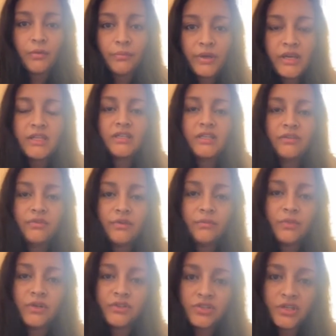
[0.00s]
Please give
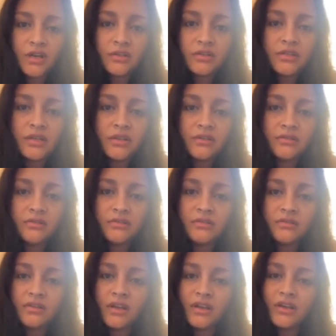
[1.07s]
him a chance and
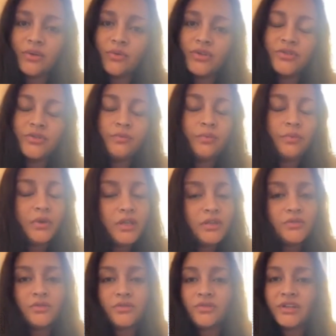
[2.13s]
request you,
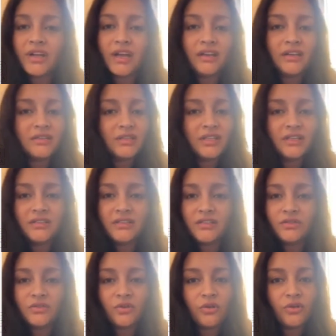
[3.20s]
please don't drag his kids
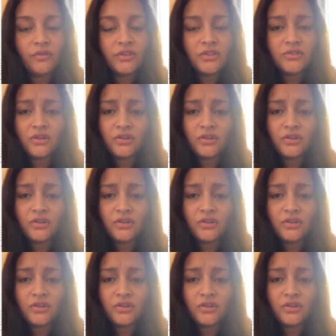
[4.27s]
into all of this.